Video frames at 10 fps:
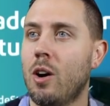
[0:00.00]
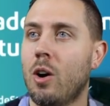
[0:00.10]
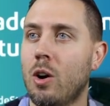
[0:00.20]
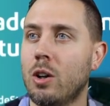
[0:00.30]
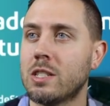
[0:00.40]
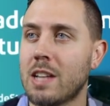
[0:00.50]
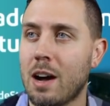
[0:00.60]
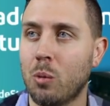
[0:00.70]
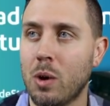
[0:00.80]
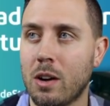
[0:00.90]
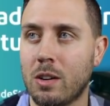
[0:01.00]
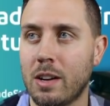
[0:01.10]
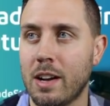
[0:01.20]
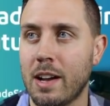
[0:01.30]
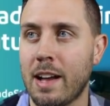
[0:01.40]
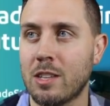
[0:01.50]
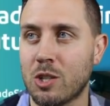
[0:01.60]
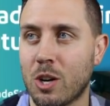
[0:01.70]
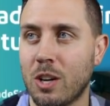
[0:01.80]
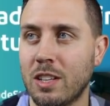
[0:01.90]
All is not well at the
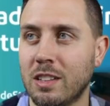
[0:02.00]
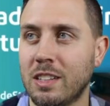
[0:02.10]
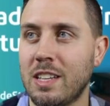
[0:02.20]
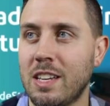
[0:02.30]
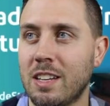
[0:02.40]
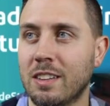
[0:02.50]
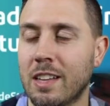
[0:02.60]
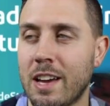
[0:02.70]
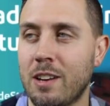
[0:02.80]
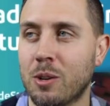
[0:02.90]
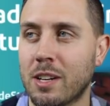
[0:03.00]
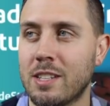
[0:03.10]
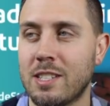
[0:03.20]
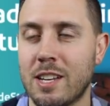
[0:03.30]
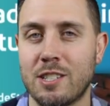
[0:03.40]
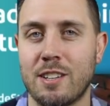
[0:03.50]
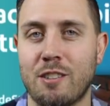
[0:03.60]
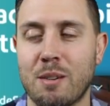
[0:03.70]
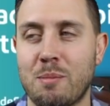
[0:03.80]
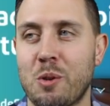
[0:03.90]
Charlie Lee-led organization
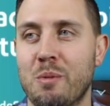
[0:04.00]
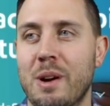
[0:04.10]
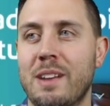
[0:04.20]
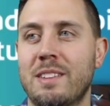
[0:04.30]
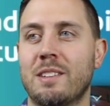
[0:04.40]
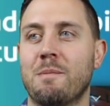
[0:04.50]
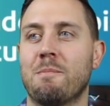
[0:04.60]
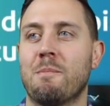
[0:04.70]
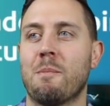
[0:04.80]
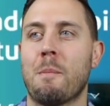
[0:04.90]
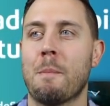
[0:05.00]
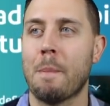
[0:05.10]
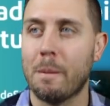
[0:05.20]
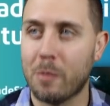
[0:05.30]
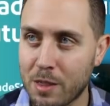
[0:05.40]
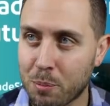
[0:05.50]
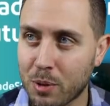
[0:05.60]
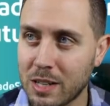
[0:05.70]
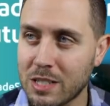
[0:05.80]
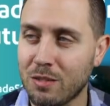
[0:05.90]
and crypto brand. While the
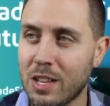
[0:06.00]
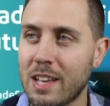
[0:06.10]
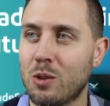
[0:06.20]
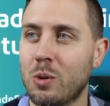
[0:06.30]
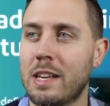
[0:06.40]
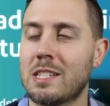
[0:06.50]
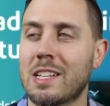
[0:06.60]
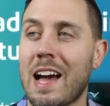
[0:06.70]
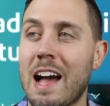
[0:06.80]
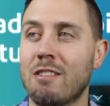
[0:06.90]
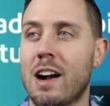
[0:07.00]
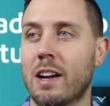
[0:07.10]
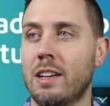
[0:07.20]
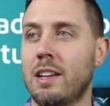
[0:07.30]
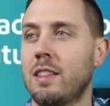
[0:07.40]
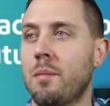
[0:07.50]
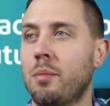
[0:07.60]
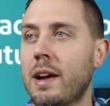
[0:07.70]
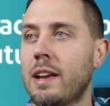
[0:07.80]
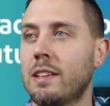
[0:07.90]
price of Litecoin has skyrocketed and the
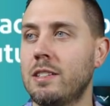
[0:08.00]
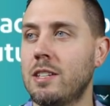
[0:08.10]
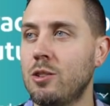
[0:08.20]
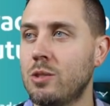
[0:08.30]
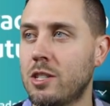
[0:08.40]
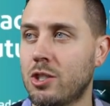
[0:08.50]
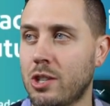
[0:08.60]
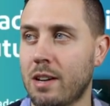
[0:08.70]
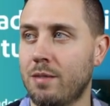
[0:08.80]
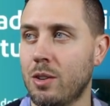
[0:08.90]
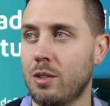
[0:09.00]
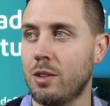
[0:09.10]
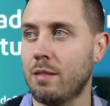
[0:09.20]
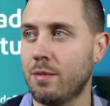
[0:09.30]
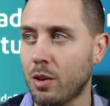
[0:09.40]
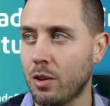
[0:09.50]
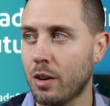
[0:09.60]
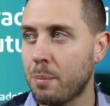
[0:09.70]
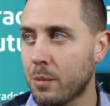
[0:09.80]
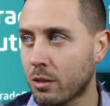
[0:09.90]
brand continues its trek further and
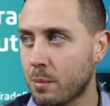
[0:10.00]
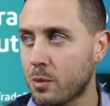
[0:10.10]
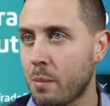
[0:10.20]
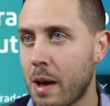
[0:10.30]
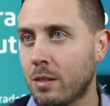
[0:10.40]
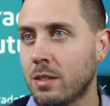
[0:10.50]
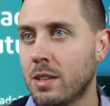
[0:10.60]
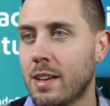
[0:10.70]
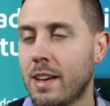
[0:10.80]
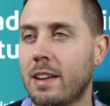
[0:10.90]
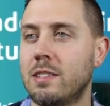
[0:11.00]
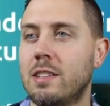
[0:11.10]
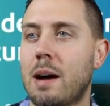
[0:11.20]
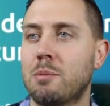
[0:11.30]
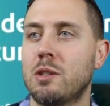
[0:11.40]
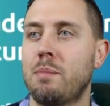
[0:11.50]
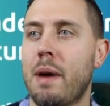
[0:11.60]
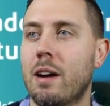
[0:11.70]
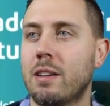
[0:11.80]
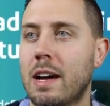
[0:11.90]
further up the crypto mountain, and adoption
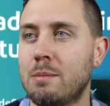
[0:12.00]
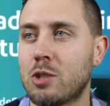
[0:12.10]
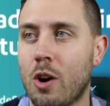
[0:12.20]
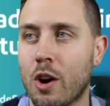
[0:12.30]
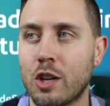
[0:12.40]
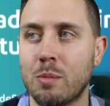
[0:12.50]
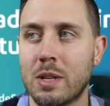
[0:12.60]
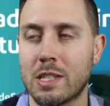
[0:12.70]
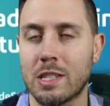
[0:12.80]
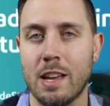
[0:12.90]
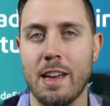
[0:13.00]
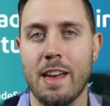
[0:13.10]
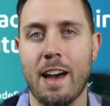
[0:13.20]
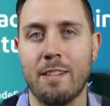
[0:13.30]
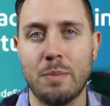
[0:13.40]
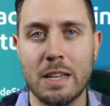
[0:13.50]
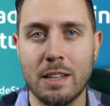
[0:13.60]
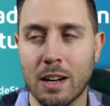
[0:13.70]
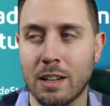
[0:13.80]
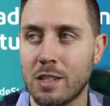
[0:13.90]
paradigms arguments have
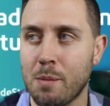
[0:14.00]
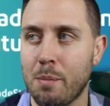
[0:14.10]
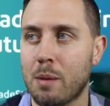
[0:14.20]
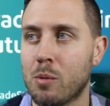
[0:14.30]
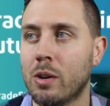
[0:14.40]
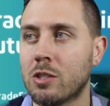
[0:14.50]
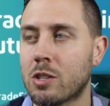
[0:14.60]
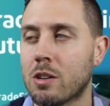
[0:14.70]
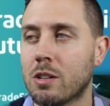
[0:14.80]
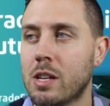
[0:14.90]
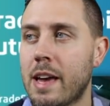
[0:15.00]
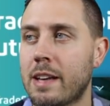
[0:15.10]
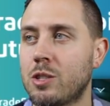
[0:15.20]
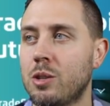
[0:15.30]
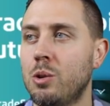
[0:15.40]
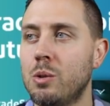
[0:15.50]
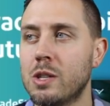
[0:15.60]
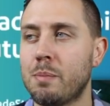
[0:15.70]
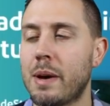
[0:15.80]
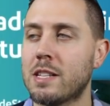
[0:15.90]
begun to bubble internally as to who
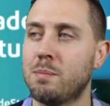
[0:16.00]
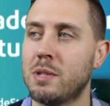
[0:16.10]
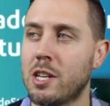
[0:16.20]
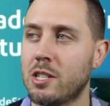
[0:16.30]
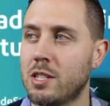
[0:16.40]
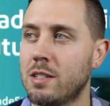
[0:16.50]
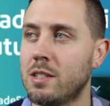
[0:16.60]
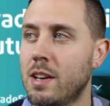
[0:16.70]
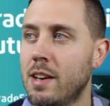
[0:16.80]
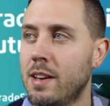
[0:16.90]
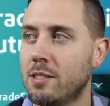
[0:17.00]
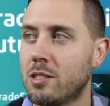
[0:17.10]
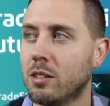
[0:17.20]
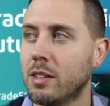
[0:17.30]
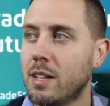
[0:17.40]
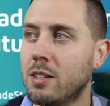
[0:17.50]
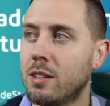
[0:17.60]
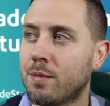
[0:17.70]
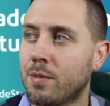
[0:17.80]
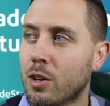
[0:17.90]
is best positioned to lead
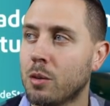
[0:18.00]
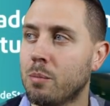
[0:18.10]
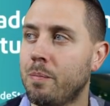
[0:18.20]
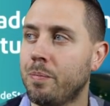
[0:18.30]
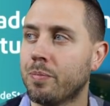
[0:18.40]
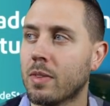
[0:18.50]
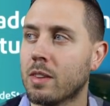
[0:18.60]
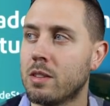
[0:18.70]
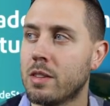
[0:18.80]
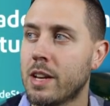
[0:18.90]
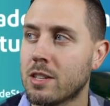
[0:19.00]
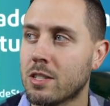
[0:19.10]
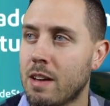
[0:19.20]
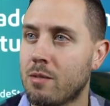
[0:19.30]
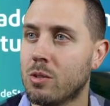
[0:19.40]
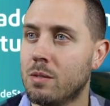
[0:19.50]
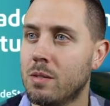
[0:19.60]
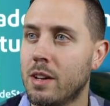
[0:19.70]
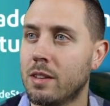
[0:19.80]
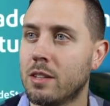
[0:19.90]
the firm to the next level.
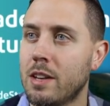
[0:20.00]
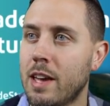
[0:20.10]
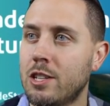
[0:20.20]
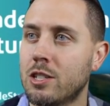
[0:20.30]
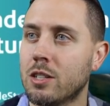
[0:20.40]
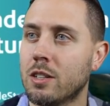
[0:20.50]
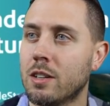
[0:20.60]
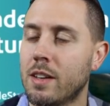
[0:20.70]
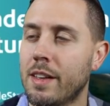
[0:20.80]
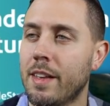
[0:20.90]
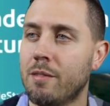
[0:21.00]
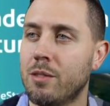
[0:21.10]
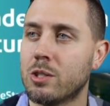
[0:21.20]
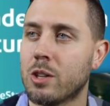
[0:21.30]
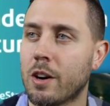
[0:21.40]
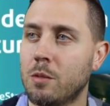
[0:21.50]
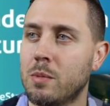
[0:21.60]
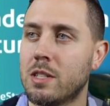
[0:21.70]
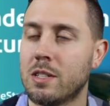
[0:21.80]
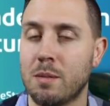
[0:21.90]
The nature of those
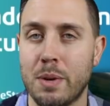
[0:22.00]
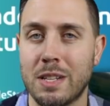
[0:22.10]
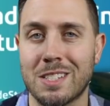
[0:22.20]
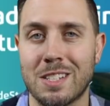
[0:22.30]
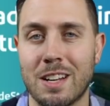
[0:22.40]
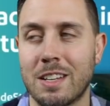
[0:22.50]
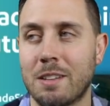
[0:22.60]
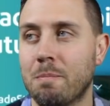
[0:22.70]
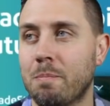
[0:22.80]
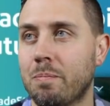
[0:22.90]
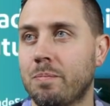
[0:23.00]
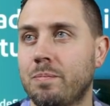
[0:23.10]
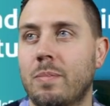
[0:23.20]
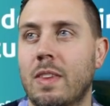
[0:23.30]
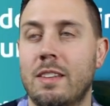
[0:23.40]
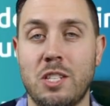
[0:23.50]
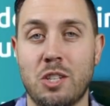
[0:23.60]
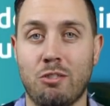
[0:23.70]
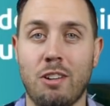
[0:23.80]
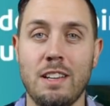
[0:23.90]
arguments is a bit stunning. This
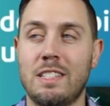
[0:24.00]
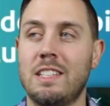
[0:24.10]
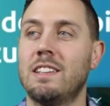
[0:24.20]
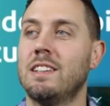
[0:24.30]
is crazy.